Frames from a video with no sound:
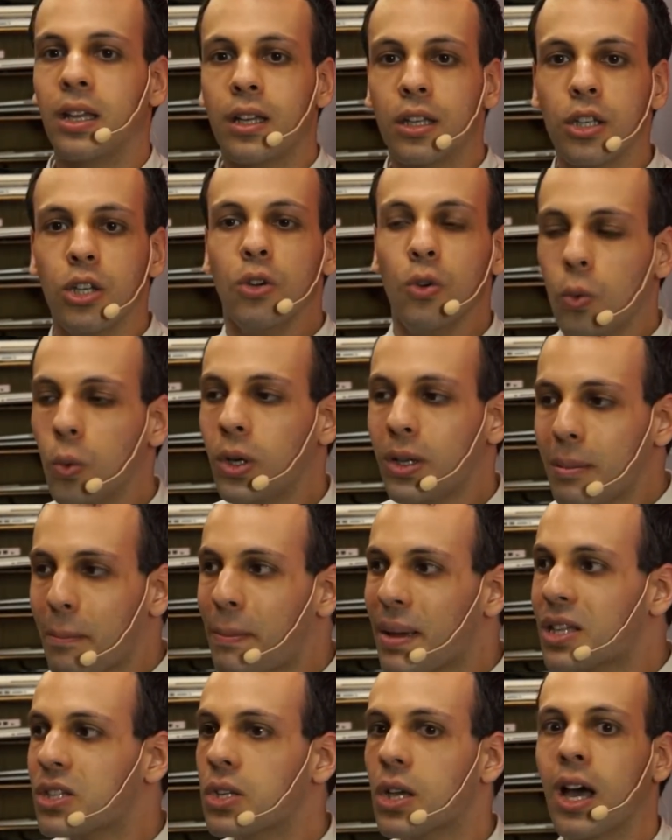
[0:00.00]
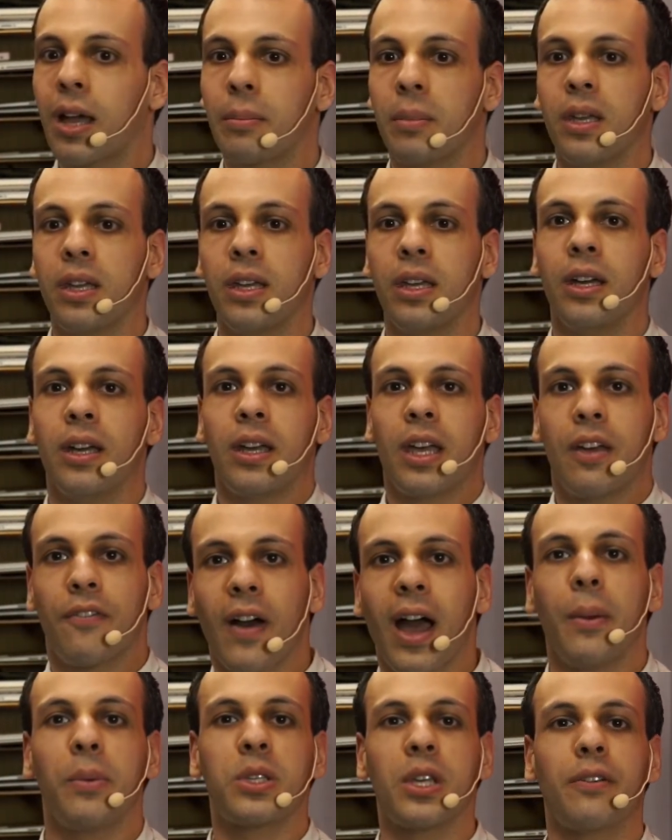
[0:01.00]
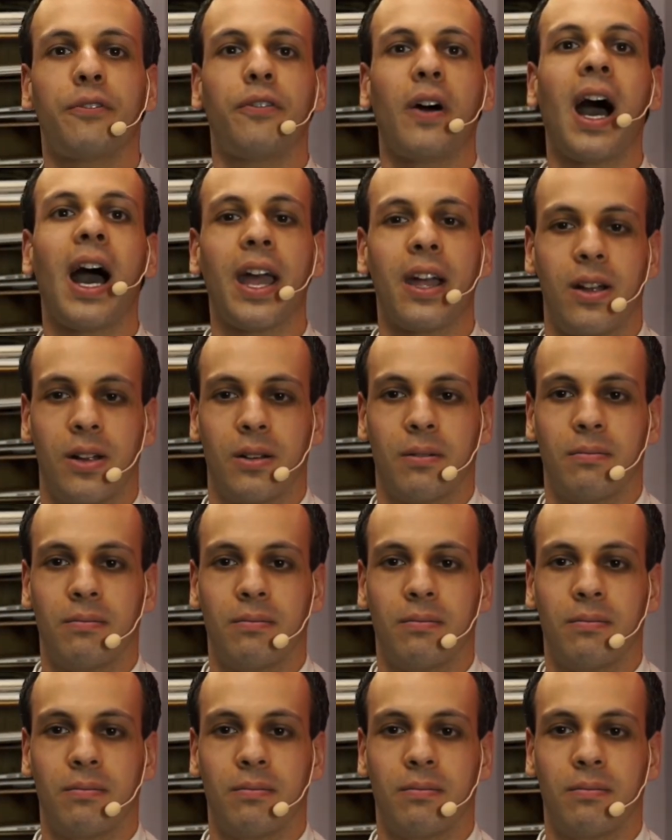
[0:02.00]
you wouldn't piss on me if I was on fire.